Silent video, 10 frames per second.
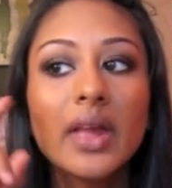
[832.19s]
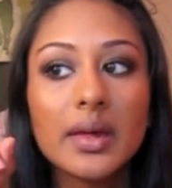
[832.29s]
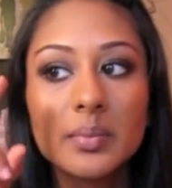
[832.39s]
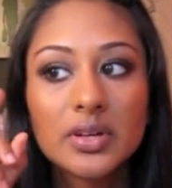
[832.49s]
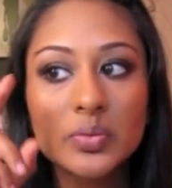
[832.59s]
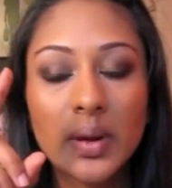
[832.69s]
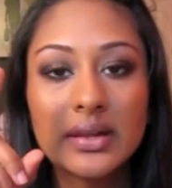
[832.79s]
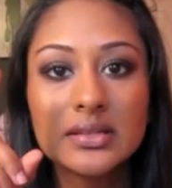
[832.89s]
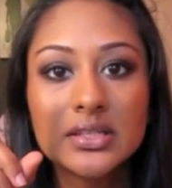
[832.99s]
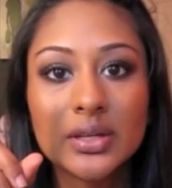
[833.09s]
in
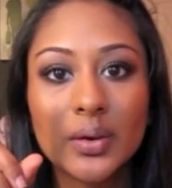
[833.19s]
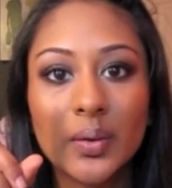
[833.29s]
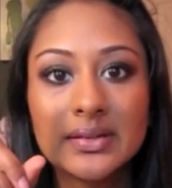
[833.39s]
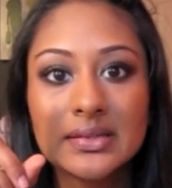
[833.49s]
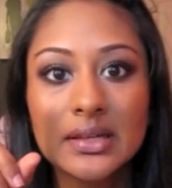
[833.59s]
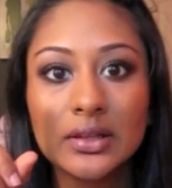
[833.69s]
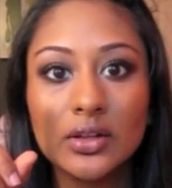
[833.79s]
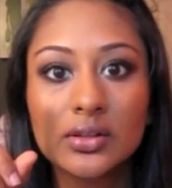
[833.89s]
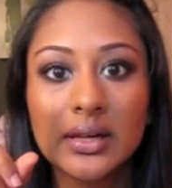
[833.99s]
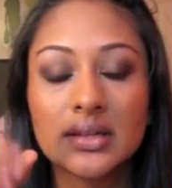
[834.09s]
between, so it doesn't
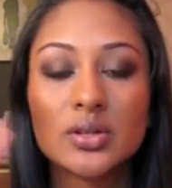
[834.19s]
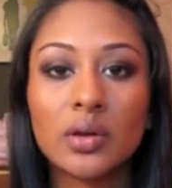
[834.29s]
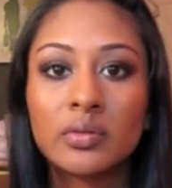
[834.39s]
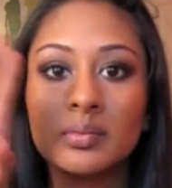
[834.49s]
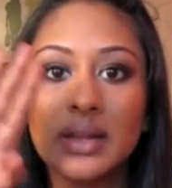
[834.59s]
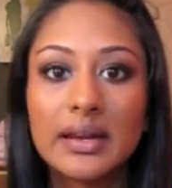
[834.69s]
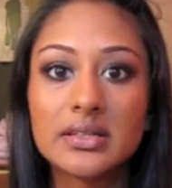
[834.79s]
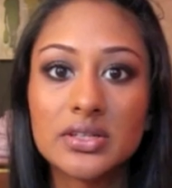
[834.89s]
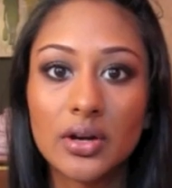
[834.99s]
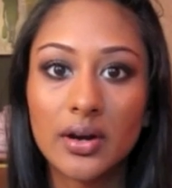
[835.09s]
look like it's going from
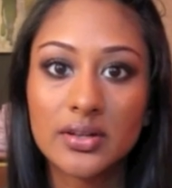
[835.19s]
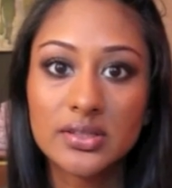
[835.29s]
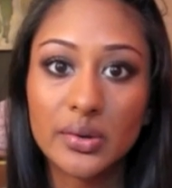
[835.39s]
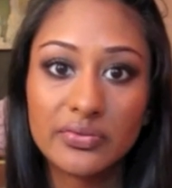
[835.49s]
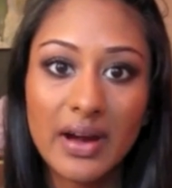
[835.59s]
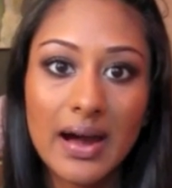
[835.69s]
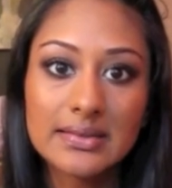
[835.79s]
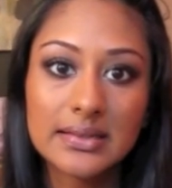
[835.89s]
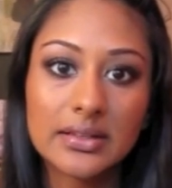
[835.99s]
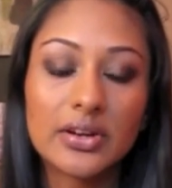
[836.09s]
light to dark so
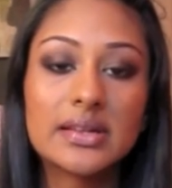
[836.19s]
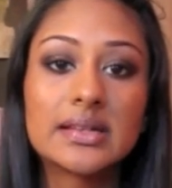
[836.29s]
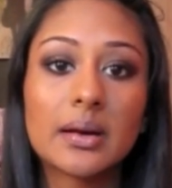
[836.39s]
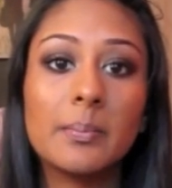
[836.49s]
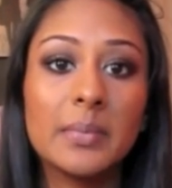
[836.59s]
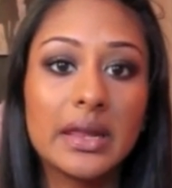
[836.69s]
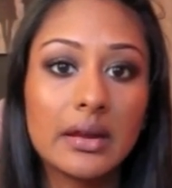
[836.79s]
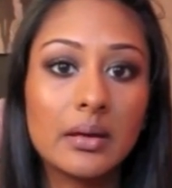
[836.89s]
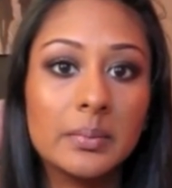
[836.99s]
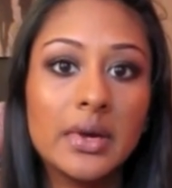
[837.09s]
fast, that there is like a
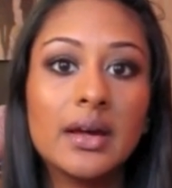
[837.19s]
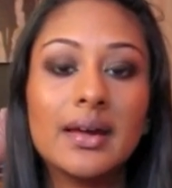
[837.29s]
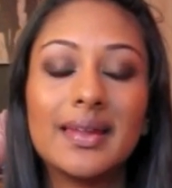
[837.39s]
medium,